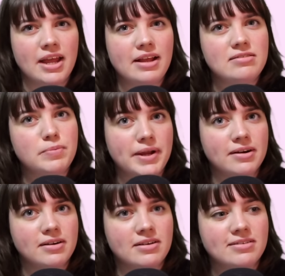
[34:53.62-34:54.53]
is
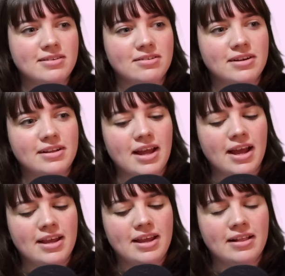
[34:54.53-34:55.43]
weird considering
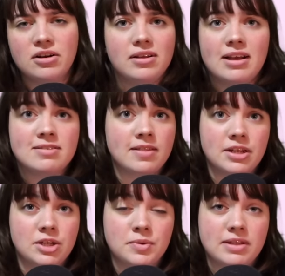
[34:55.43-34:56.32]
that he literally has nothing
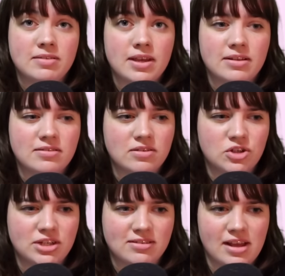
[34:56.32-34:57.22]
to do with these kids. So
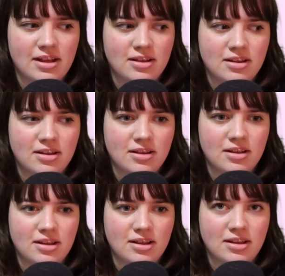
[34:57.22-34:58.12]
she's like,
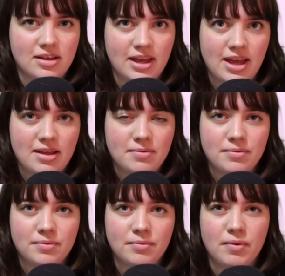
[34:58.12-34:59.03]
okay,
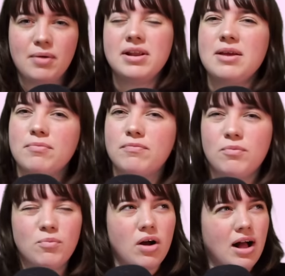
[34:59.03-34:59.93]
why would he
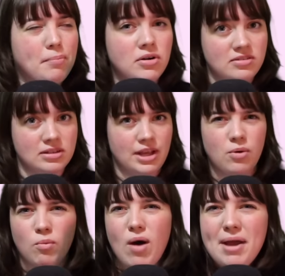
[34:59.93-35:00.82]

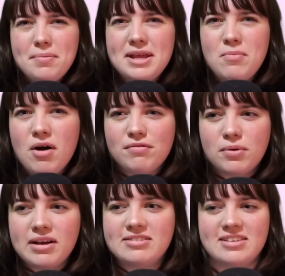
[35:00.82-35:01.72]
want
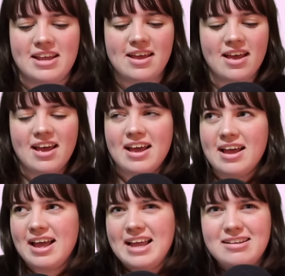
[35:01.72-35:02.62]
full custody?
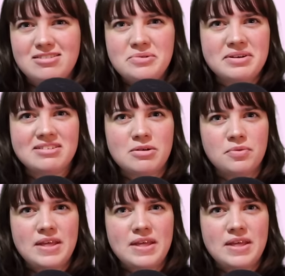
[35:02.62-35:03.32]
He's doing his own